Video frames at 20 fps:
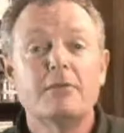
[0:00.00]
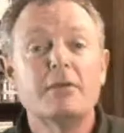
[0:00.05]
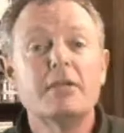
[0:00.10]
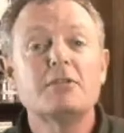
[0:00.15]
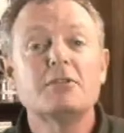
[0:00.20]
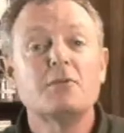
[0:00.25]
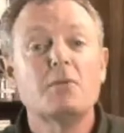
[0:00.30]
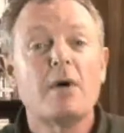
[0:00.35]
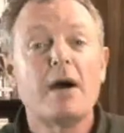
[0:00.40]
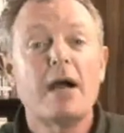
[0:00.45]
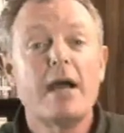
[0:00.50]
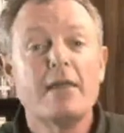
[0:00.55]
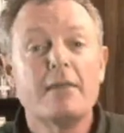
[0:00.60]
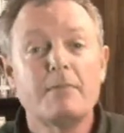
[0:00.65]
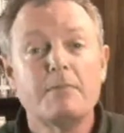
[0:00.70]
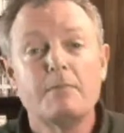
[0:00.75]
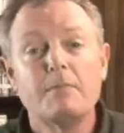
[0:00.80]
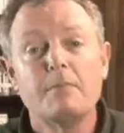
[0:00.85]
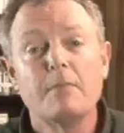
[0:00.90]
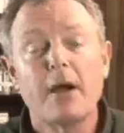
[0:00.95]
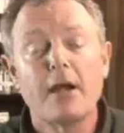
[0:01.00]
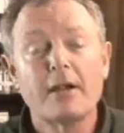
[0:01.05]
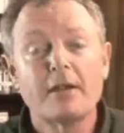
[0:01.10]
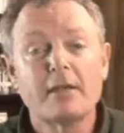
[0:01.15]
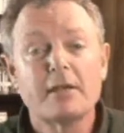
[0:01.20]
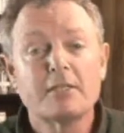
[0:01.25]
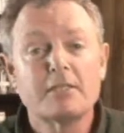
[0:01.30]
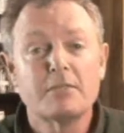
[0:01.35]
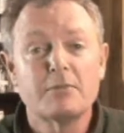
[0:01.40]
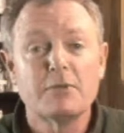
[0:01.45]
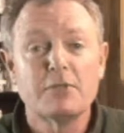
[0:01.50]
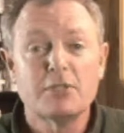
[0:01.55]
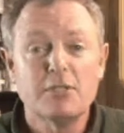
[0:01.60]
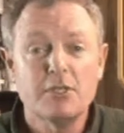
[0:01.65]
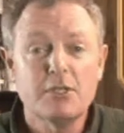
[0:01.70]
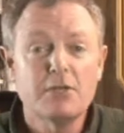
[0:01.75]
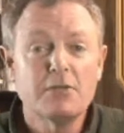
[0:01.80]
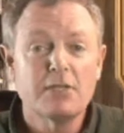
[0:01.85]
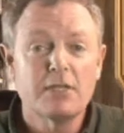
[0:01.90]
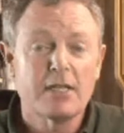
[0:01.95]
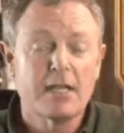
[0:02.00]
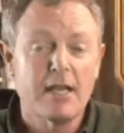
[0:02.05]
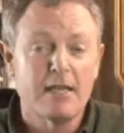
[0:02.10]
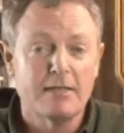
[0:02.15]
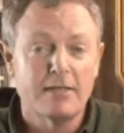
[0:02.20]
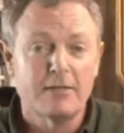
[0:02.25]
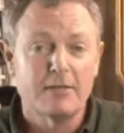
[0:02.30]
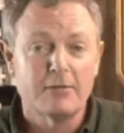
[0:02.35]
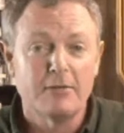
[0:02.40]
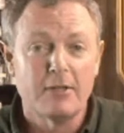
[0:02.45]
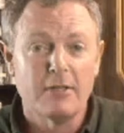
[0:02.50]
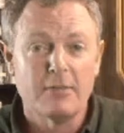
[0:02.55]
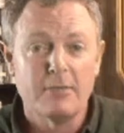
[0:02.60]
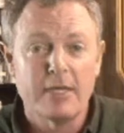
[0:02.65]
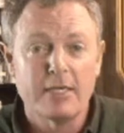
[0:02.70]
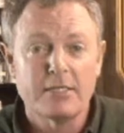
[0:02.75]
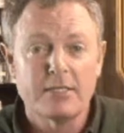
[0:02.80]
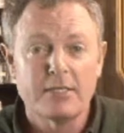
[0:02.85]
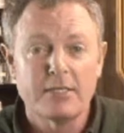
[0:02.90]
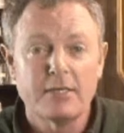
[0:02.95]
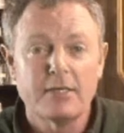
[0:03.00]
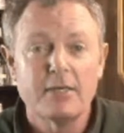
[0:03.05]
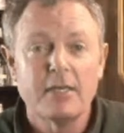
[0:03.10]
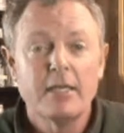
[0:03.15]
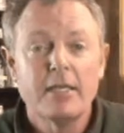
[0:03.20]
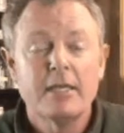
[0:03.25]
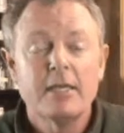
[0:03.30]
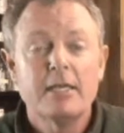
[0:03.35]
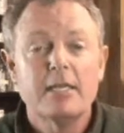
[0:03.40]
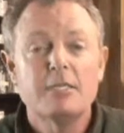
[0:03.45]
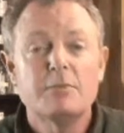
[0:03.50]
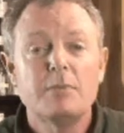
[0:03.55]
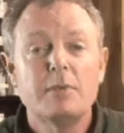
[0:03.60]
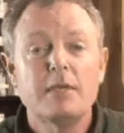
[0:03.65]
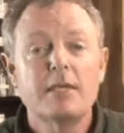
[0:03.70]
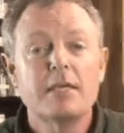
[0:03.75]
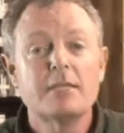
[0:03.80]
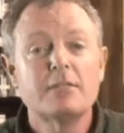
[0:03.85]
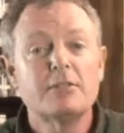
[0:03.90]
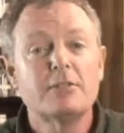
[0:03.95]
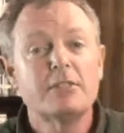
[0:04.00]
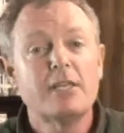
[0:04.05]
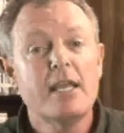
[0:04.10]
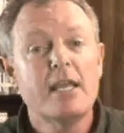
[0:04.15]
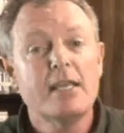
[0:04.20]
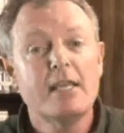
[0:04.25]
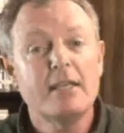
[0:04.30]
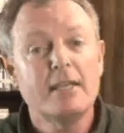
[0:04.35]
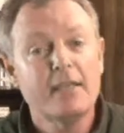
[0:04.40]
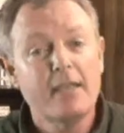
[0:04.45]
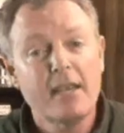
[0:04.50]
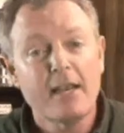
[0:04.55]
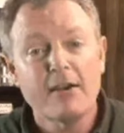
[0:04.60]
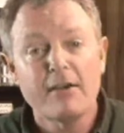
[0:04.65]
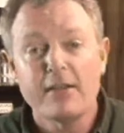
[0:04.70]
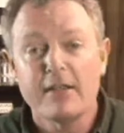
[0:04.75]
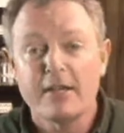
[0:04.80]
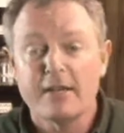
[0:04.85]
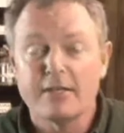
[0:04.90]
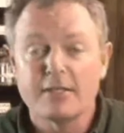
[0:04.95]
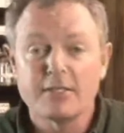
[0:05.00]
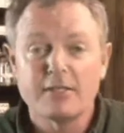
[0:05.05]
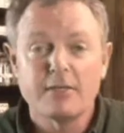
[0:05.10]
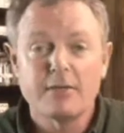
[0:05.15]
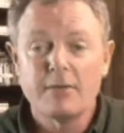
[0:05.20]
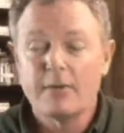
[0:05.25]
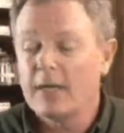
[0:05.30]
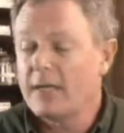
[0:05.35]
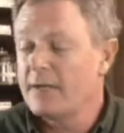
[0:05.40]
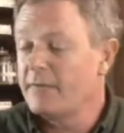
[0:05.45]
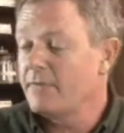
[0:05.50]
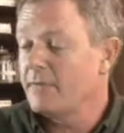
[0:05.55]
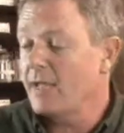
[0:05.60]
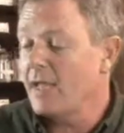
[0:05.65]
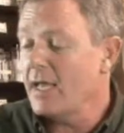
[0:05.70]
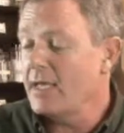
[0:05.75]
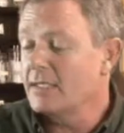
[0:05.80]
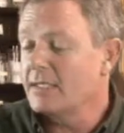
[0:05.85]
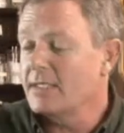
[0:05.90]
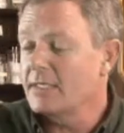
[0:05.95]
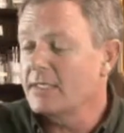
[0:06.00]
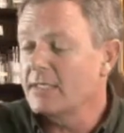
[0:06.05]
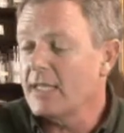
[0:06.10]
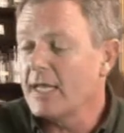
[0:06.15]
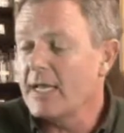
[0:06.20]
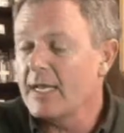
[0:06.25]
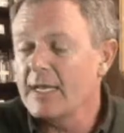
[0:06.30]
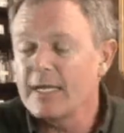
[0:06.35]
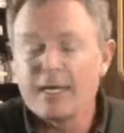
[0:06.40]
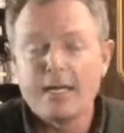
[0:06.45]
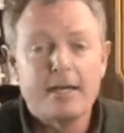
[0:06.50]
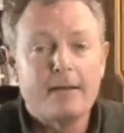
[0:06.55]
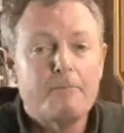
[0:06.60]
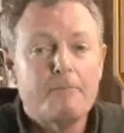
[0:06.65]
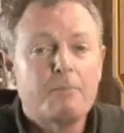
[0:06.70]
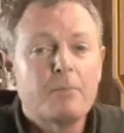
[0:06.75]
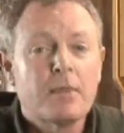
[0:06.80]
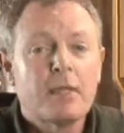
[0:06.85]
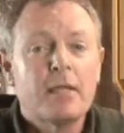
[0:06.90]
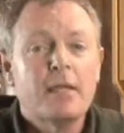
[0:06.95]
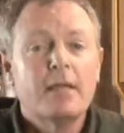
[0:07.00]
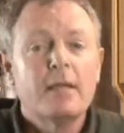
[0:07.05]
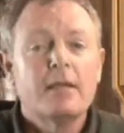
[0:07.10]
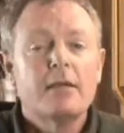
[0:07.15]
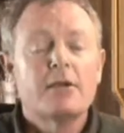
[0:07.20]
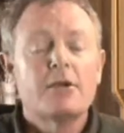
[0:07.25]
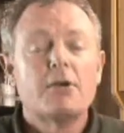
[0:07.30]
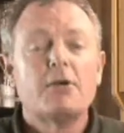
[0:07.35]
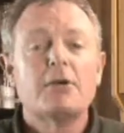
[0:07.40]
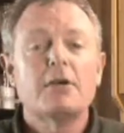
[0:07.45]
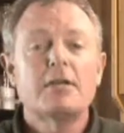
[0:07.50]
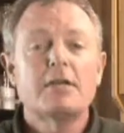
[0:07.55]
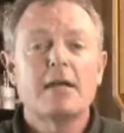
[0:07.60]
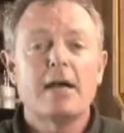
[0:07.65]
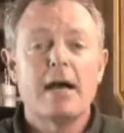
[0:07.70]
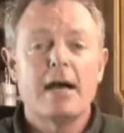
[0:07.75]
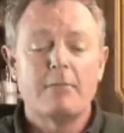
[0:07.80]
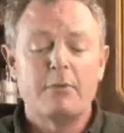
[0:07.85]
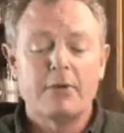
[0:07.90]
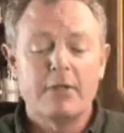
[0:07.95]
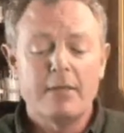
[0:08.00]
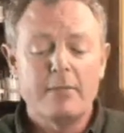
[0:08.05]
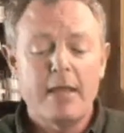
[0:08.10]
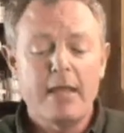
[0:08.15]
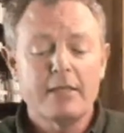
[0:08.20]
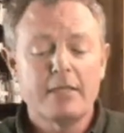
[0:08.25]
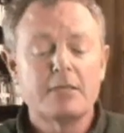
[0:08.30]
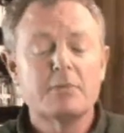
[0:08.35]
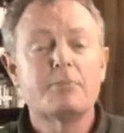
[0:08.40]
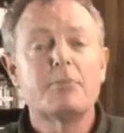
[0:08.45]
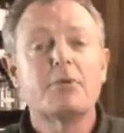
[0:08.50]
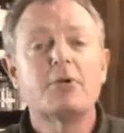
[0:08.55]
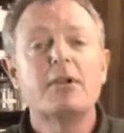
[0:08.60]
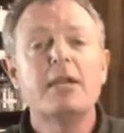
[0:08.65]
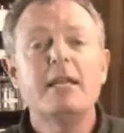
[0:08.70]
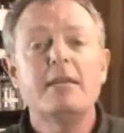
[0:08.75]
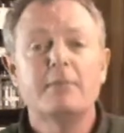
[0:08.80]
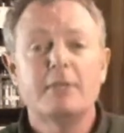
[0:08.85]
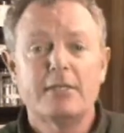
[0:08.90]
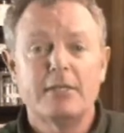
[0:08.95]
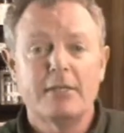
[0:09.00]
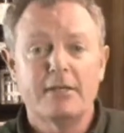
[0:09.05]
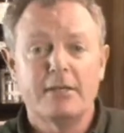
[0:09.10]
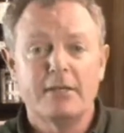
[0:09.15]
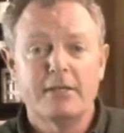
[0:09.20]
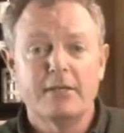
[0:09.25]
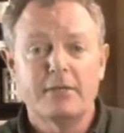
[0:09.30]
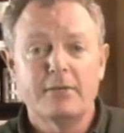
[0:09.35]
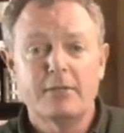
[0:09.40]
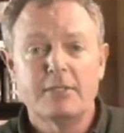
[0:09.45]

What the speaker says: the reason why our customers use the Continental Rollo-Mixer is because they're taking carriers in cases like corn cob, where they make this preen material,